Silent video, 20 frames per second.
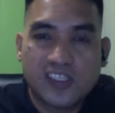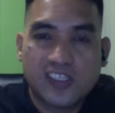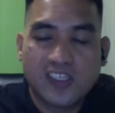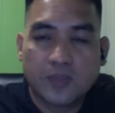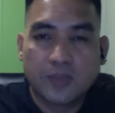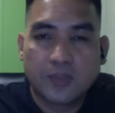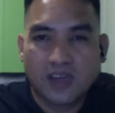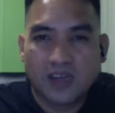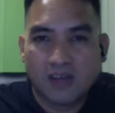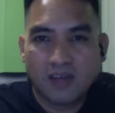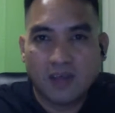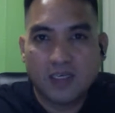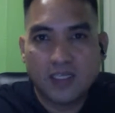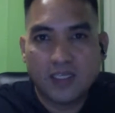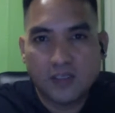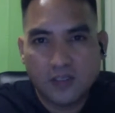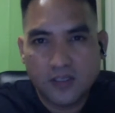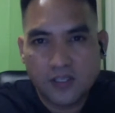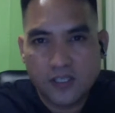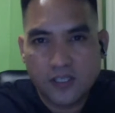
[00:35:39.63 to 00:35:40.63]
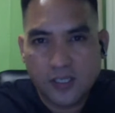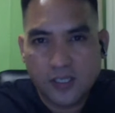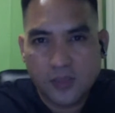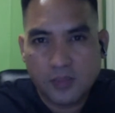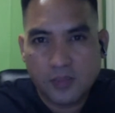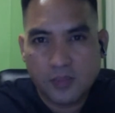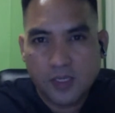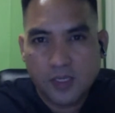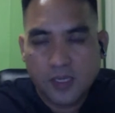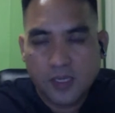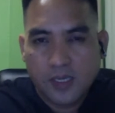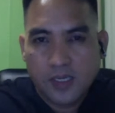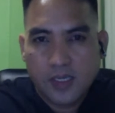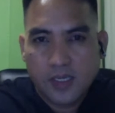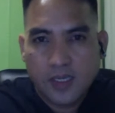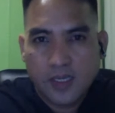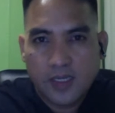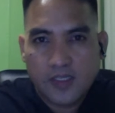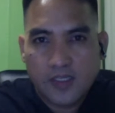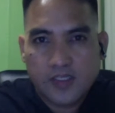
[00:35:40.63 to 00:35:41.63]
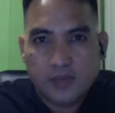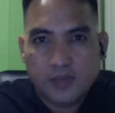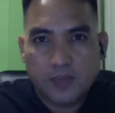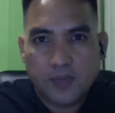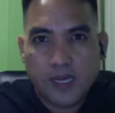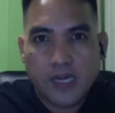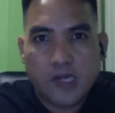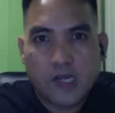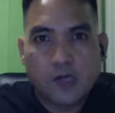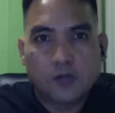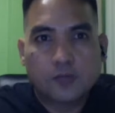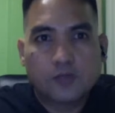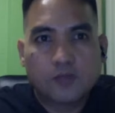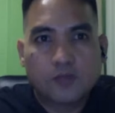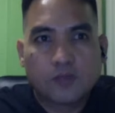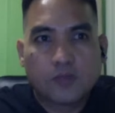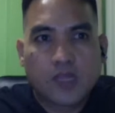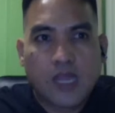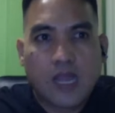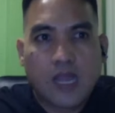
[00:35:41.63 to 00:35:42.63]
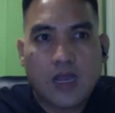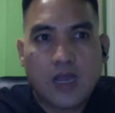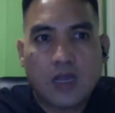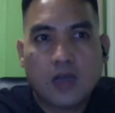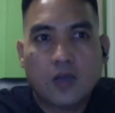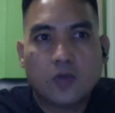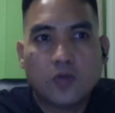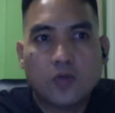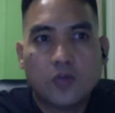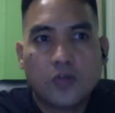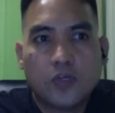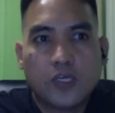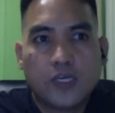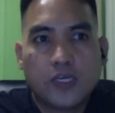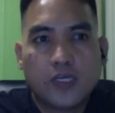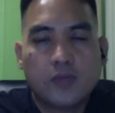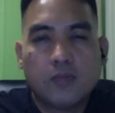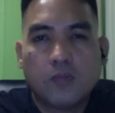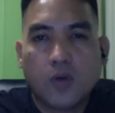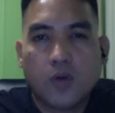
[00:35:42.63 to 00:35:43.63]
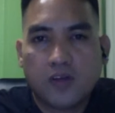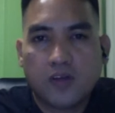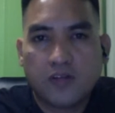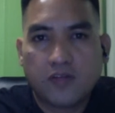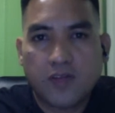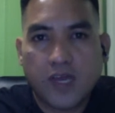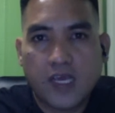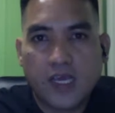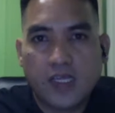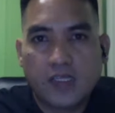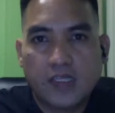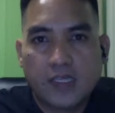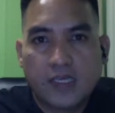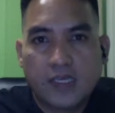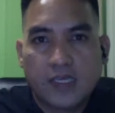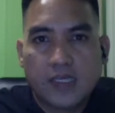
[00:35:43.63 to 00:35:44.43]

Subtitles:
It's about leadership, and it's about how you can motivate